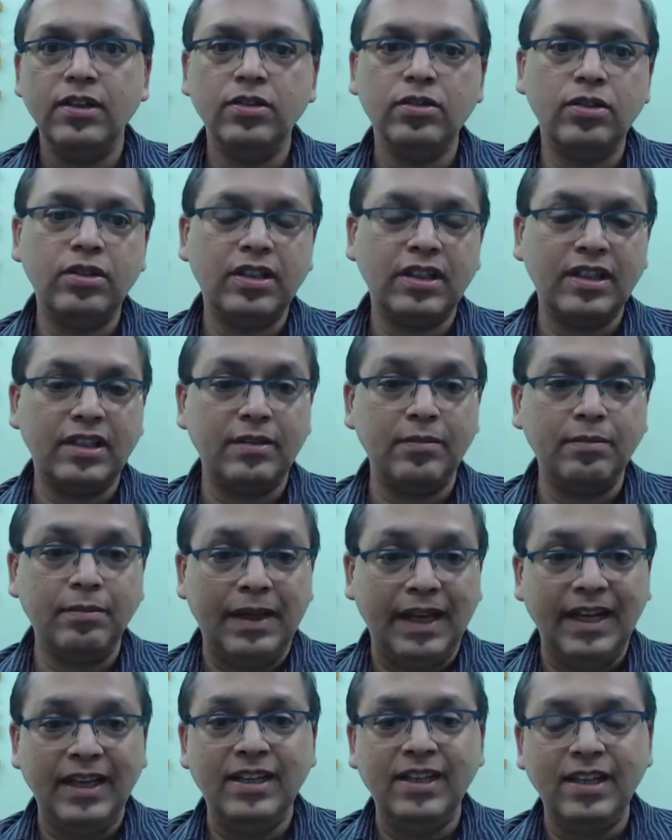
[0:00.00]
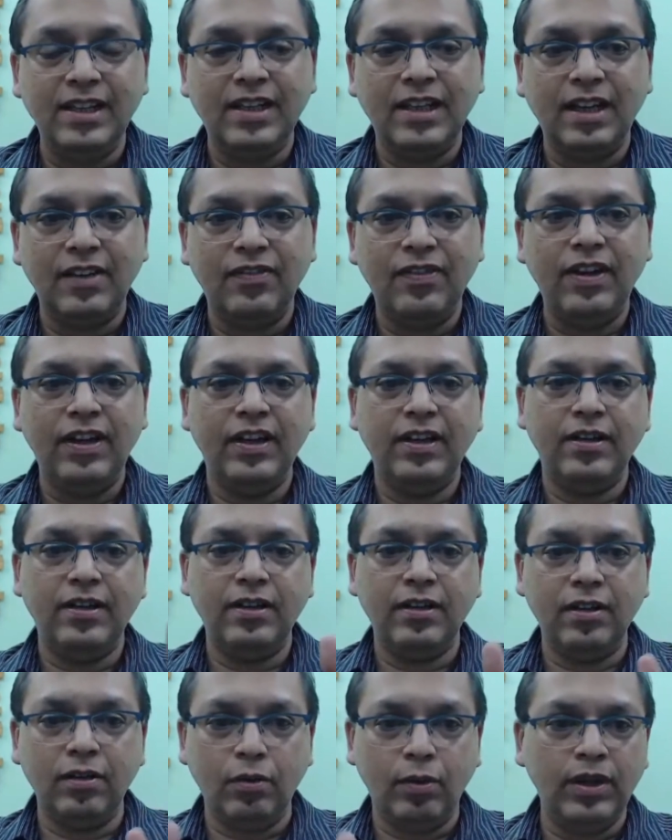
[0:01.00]
so managing traffic
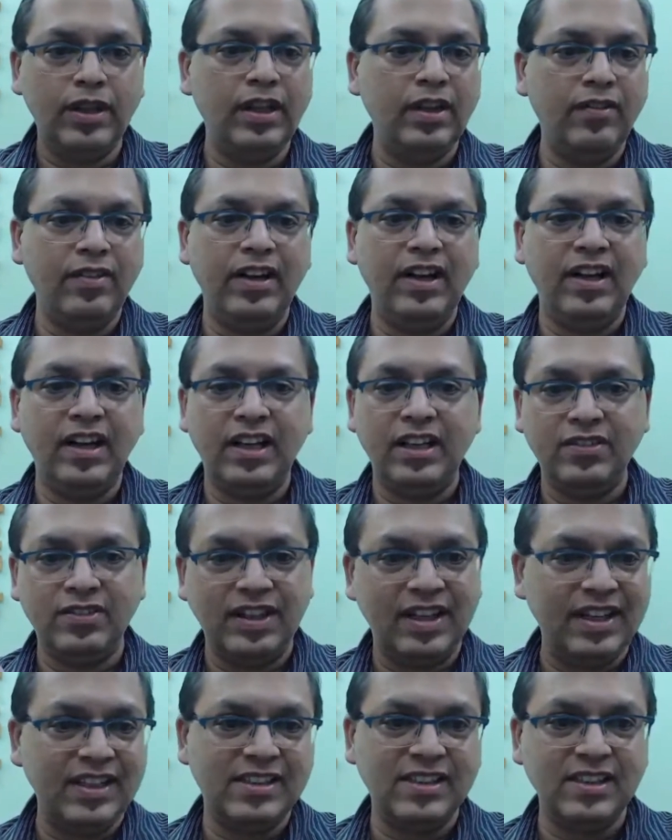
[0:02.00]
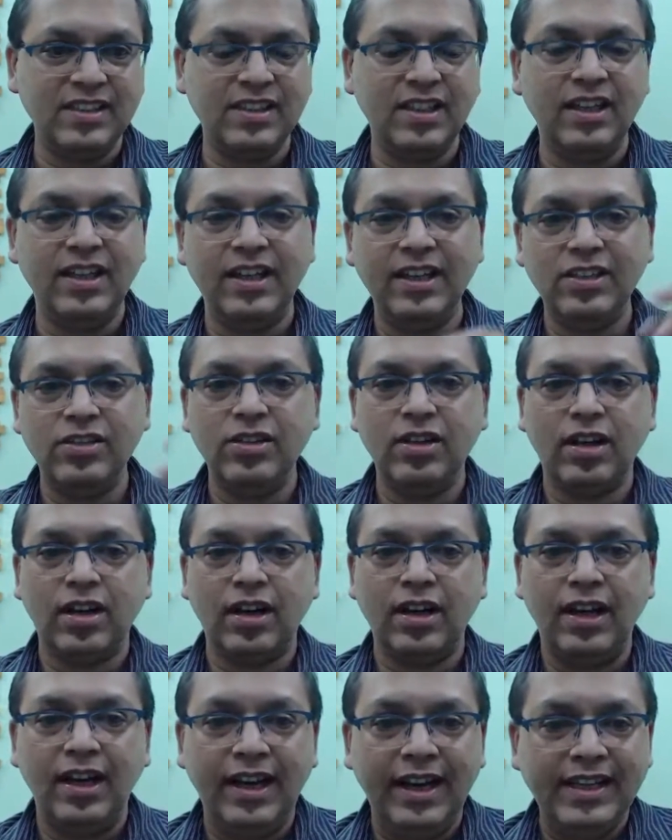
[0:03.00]
with inventory is very essential in case you are
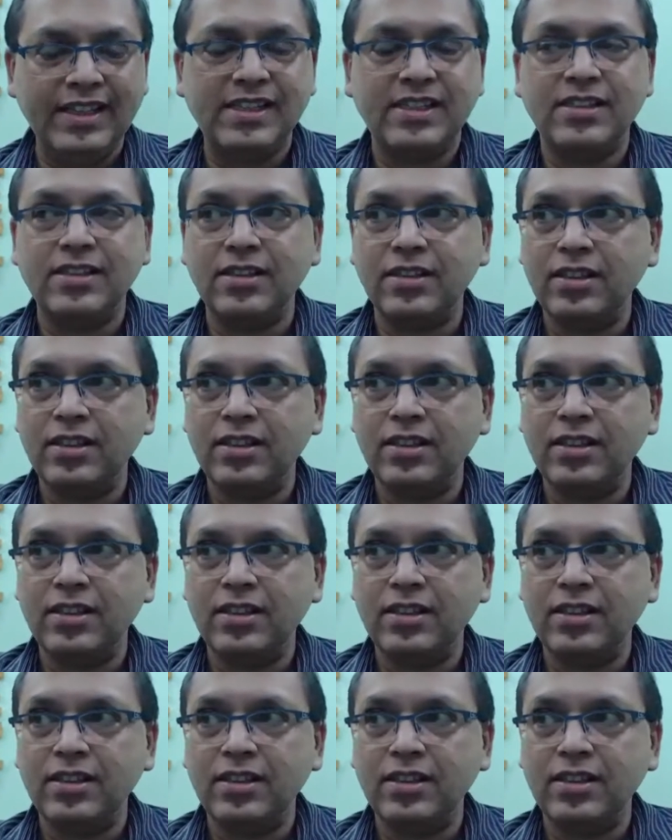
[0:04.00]
less